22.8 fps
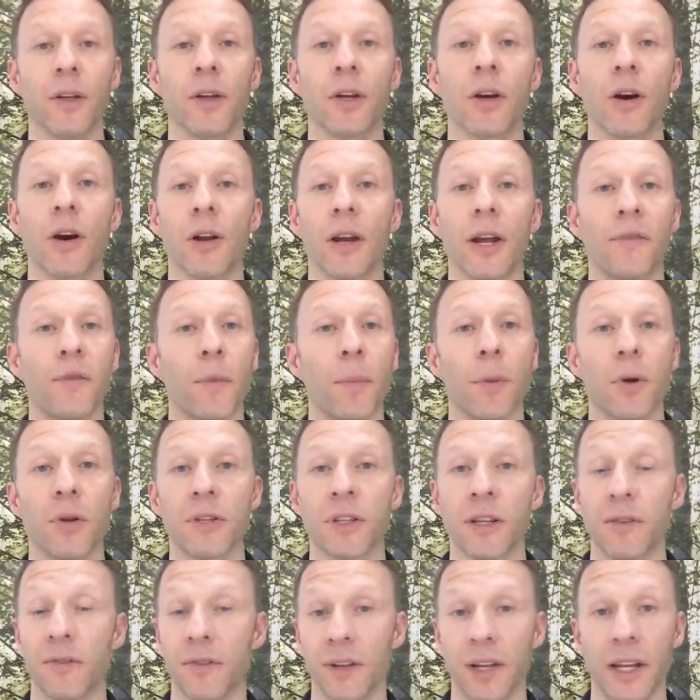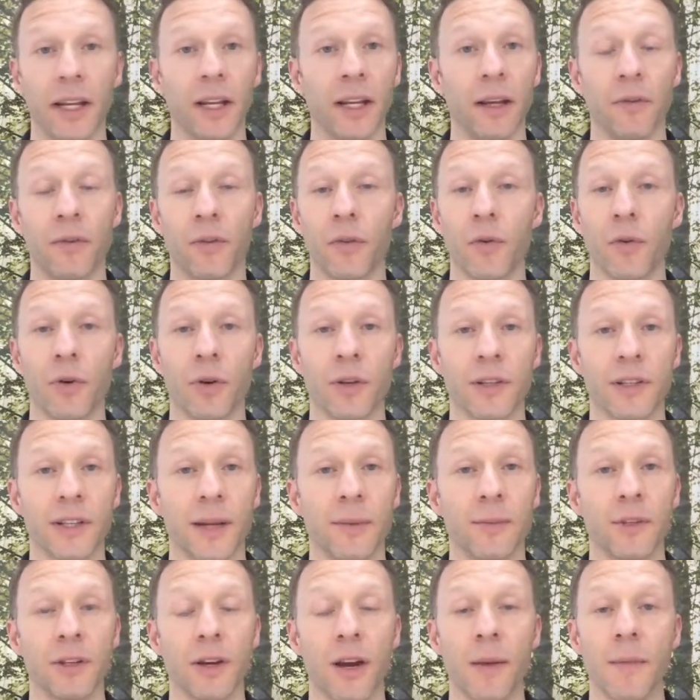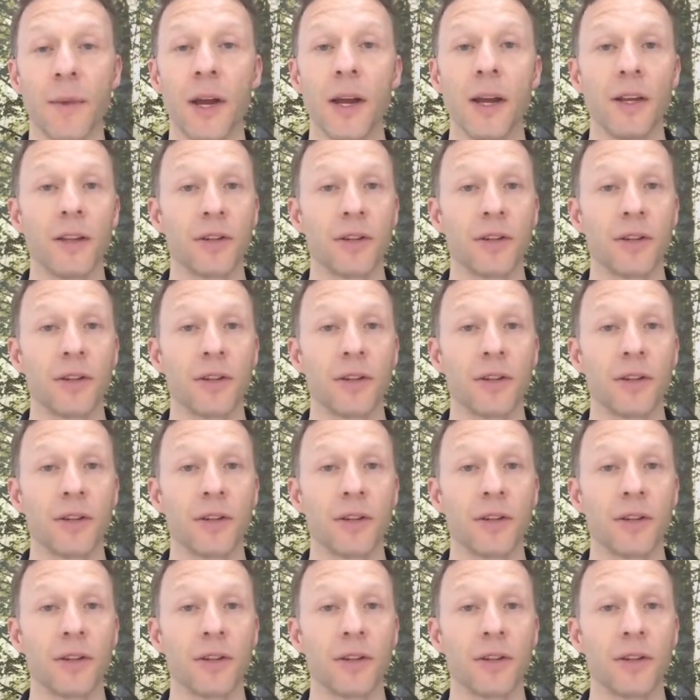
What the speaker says: You can't have a positive and negative thought at the same time.